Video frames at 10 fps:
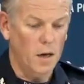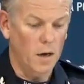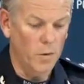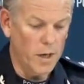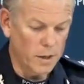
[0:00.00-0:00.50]

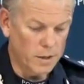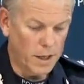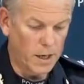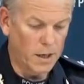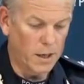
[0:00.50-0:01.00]
Uh, we
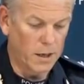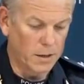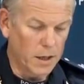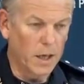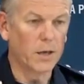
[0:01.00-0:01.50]
understand he
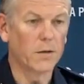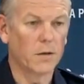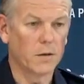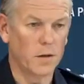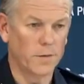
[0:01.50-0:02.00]
is linked
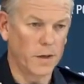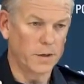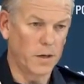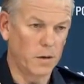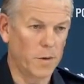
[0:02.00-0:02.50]
to the
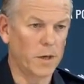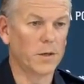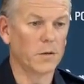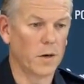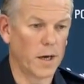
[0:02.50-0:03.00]
Finks outlaw
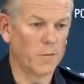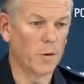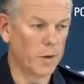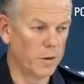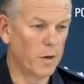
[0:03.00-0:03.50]
motorcycle gang,
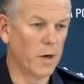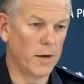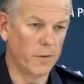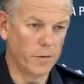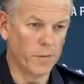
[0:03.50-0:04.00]
but we do not
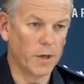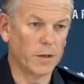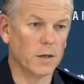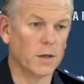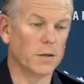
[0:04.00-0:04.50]
have
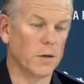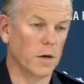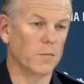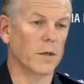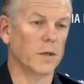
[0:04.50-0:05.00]
information at this
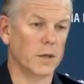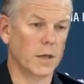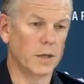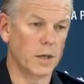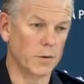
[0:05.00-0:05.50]
time that
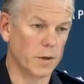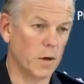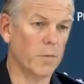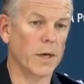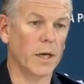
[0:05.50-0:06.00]
suggests he was a
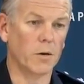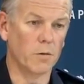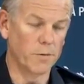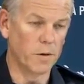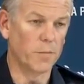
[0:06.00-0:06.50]
nominee
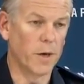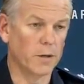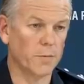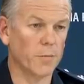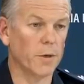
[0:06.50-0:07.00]
or a fully
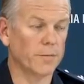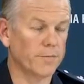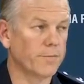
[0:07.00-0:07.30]
patched member.